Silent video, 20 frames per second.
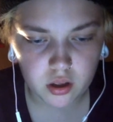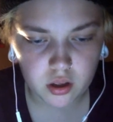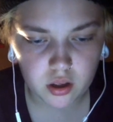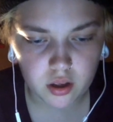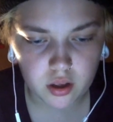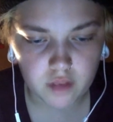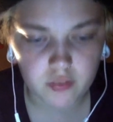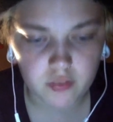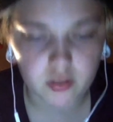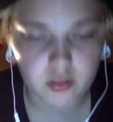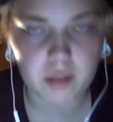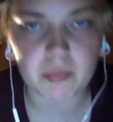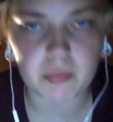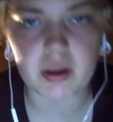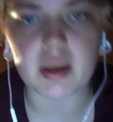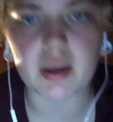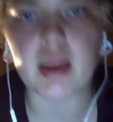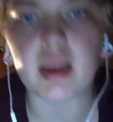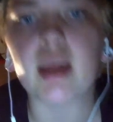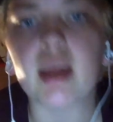I feel like my
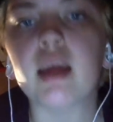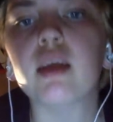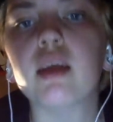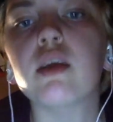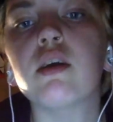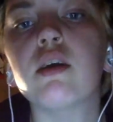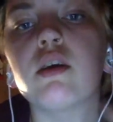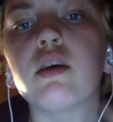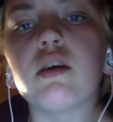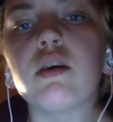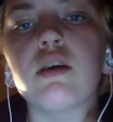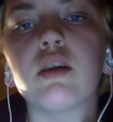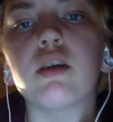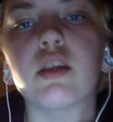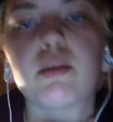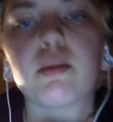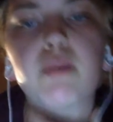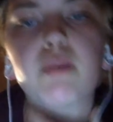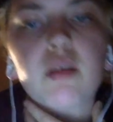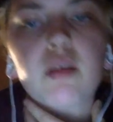neck is
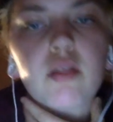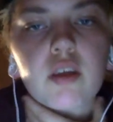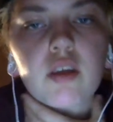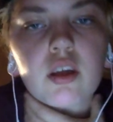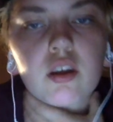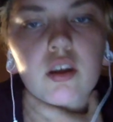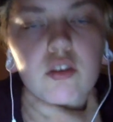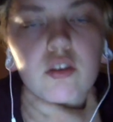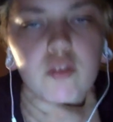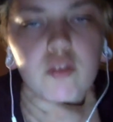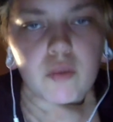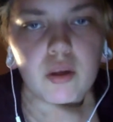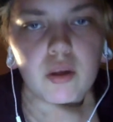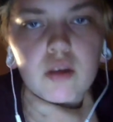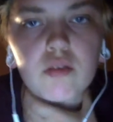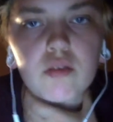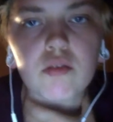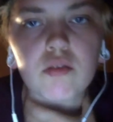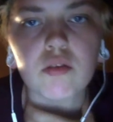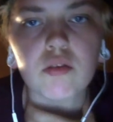a bit thicker as well.